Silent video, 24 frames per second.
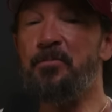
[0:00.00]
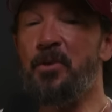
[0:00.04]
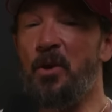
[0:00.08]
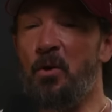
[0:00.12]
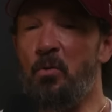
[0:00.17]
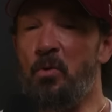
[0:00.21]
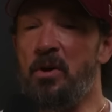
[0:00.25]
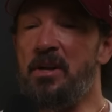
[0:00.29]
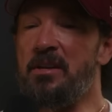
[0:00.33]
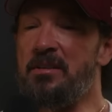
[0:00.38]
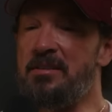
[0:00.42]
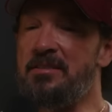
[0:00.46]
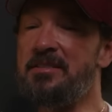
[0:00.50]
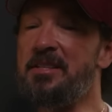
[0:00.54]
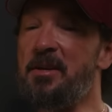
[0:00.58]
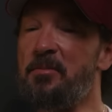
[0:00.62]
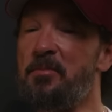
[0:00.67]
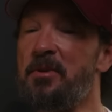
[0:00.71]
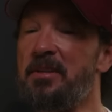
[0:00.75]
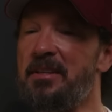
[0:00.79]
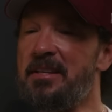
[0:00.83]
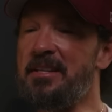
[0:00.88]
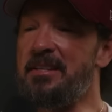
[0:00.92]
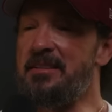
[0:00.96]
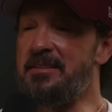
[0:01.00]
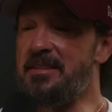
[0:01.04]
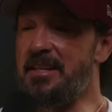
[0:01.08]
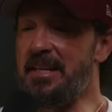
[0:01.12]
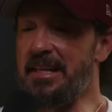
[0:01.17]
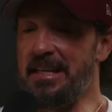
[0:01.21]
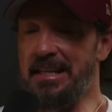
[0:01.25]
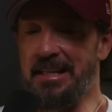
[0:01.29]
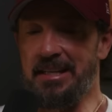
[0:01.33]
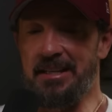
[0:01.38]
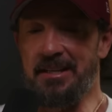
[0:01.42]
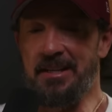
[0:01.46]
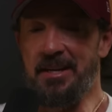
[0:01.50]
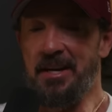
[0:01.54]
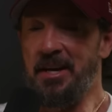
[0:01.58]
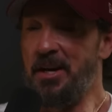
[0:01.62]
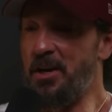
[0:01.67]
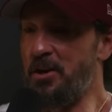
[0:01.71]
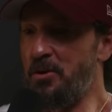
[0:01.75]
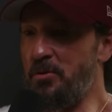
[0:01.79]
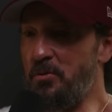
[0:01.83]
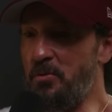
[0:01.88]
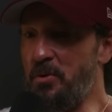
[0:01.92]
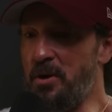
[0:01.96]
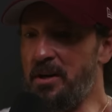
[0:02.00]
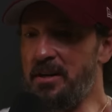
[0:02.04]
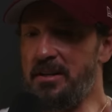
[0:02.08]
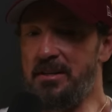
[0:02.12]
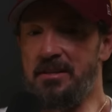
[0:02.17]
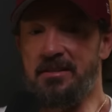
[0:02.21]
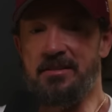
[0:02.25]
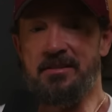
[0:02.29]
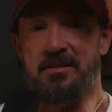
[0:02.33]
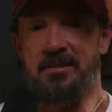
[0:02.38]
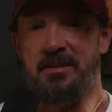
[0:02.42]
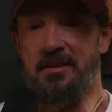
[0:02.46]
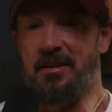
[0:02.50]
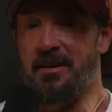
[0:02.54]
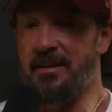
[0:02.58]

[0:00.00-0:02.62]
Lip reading: what a stimulant did was